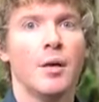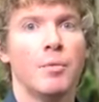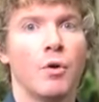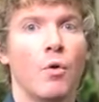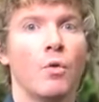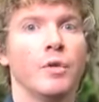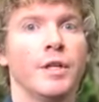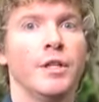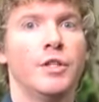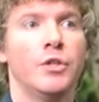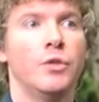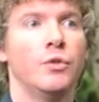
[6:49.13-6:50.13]
but only
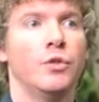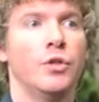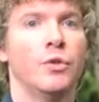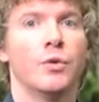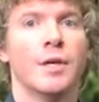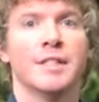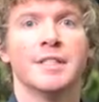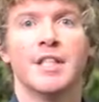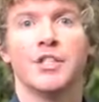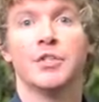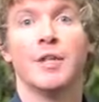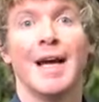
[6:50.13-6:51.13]
to do
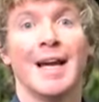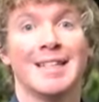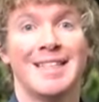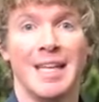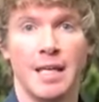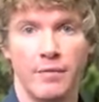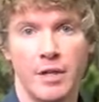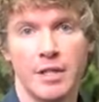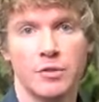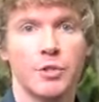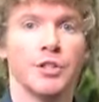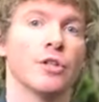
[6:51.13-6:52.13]
essential
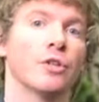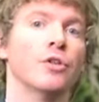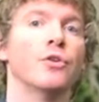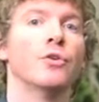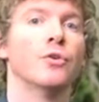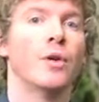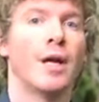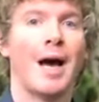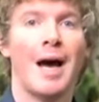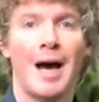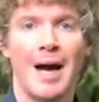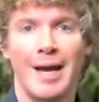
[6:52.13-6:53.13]
activities, which include
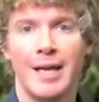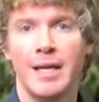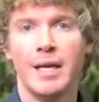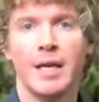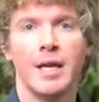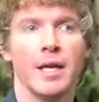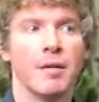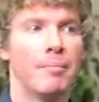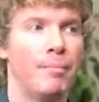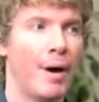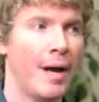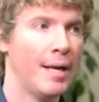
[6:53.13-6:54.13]
hiking,
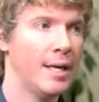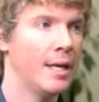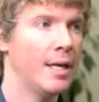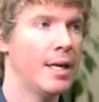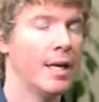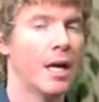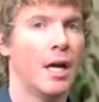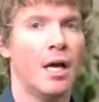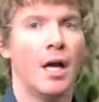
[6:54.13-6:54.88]
biking,